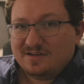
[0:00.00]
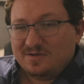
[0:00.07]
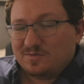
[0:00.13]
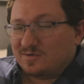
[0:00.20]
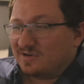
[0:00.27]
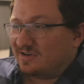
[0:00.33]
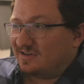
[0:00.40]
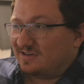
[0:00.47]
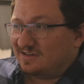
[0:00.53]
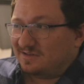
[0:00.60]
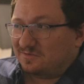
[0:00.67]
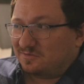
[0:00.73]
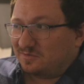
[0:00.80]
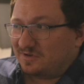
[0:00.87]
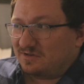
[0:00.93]
where
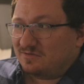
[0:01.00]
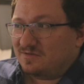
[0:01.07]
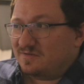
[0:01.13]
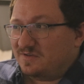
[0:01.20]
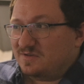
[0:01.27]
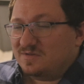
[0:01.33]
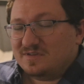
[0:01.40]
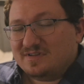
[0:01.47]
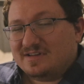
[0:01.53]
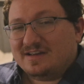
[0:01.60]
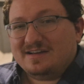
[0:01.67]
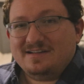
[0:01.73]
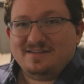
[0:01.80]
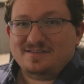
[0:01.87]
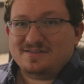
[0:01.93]
we reviewed the
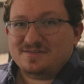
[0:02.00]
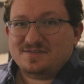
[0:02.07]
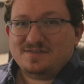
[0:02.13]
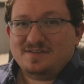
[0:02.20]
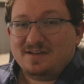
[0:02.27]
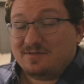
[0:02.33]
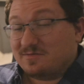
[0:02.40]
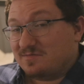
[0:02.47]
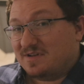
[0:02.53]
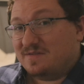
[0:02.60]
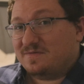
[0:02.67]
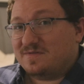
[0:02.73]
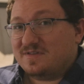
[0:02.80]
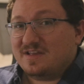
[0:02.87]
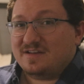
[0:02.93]
tires that were meant
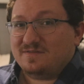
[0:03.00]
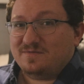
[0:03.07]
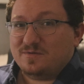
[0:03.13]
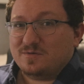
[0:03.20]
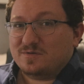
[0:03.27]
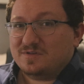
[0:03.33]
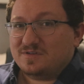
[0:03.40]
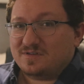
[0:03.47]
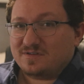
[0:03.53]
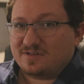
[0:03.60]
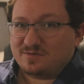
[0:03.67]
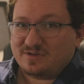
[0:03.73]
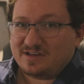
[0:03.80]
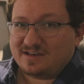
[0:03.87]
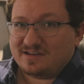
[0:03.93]
for that Forester
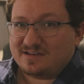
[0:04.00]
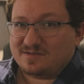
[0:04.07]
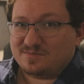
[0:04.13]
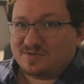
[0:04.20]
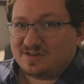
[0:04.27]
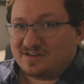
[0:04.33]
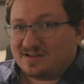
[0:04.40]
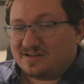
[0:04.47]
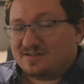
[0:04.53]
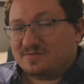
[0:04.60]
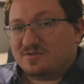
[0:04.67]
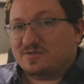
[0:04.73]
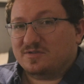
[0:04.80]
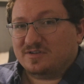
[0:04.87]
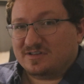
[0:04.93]
that we had, but it ended up
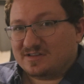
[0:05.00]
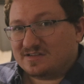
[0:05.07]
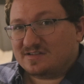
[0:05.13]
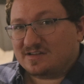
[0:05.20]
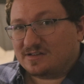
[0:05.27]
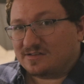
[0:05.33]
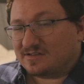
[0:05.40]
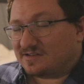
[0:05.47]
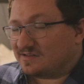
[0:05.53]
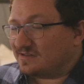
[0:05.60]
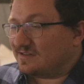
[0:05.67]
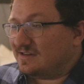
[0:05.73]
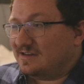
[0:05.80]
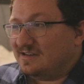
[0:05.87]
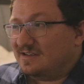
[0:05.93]
going on the
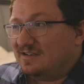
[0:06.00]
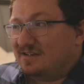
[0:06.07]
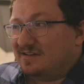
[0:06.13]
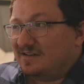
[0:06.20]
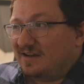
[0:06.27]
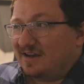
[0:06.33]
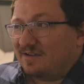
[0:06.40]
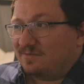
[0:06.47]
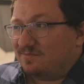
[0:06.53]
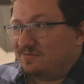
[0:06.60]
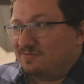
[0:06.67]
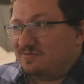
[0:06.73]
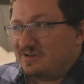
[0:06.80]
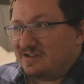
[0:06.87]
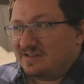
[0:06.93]
Celica. I
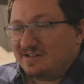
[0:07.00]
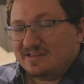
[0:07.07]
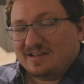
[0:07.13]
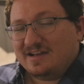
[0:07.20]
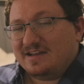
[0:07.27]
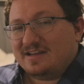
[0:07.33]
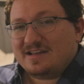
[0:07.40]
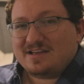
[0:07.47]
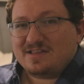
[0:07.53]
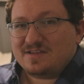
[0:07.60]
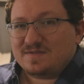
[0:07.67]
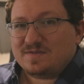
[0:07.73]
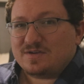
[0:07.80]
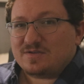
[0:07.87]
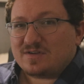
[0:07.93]
really liked how
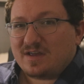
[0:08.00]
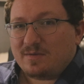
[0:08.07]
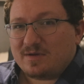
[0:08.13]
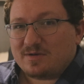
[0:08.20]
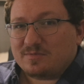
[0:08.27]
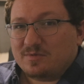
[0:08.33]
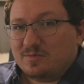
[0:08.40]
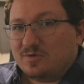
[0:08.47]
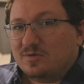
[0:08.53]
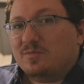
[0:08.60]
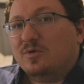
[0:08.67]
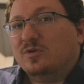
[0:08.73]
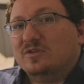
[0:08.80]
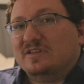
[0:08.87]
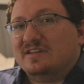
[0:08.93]
this video came out, but more
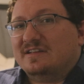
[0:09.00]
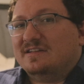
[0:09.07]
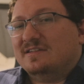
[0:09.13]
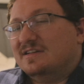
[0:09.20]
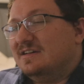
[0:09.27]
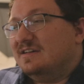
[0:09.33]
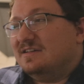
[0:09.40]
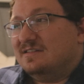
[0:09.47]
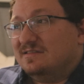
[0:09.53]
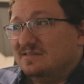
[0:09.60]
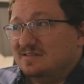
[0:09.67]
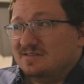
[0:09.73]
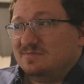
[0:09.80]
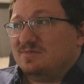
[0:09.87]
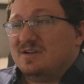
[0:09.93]
importantly,
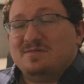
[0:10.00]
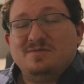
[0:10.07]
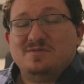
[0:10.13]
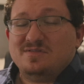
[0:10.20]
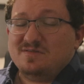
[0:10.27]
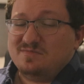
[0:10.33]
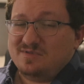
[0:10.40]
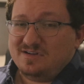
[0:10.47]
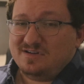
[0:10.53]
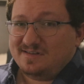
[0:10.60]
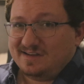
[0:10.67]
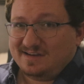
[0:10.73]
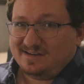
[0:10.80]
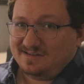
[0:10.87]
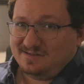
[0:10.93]
this is probably one of the better
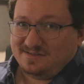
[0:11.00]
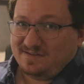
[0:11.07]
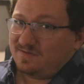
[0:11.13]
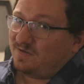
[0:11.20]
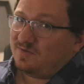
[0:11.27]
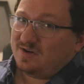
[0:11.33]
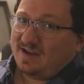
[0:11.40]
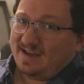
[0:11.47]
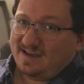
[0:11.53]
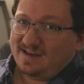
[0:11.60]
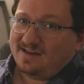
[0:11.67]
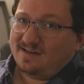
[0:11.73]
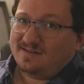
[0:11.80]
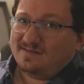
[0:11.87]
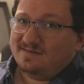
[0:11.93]
tires I've ever
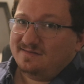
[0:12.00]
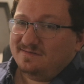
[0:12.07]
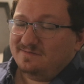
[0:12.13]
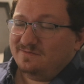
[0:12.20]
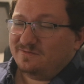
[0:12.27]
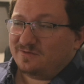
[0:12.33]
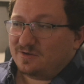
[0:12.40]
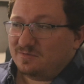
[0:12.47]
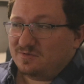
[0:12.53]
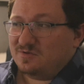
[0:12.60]
had from